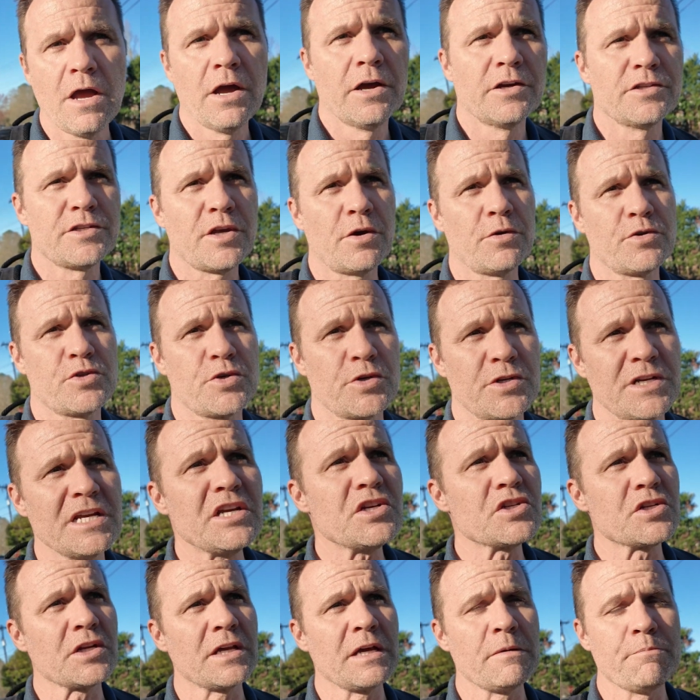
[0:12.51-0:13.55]
So,
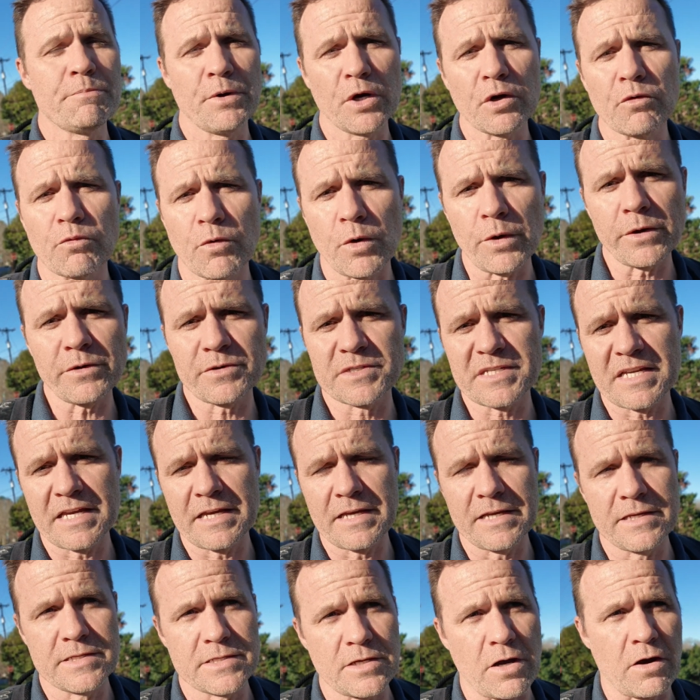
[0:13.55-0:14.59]
traditionally, book
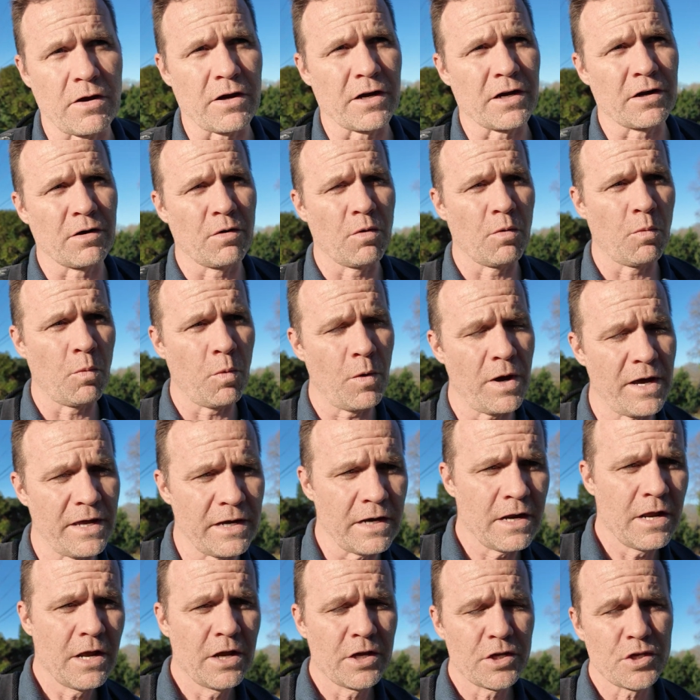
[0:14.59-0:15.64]
royalties are what
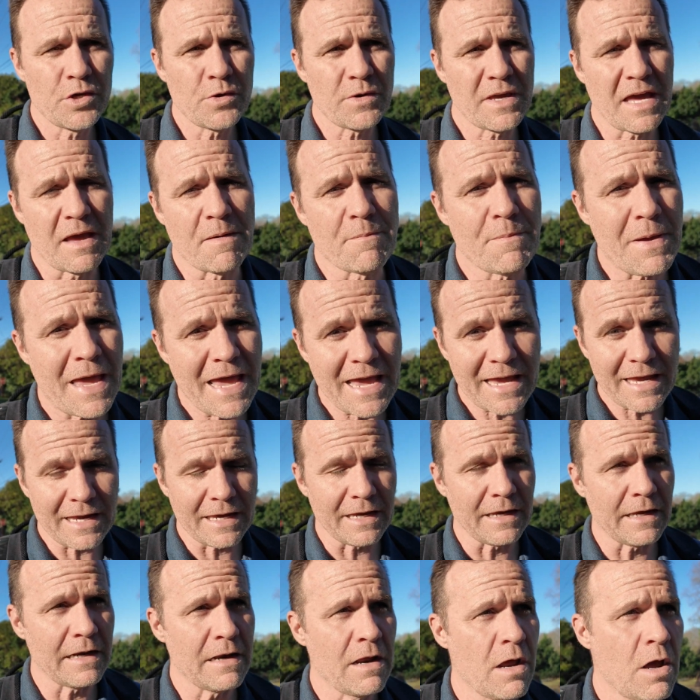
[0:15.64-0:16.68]
you get
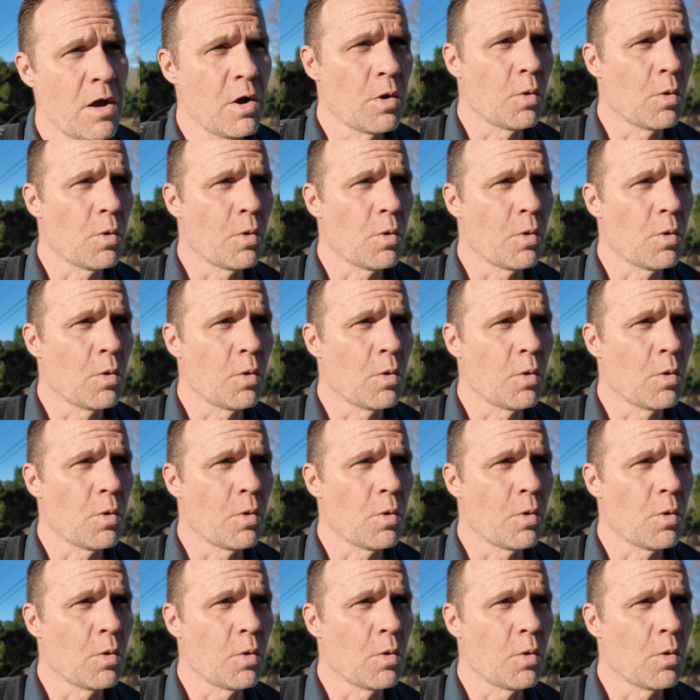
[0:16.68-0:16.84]
paid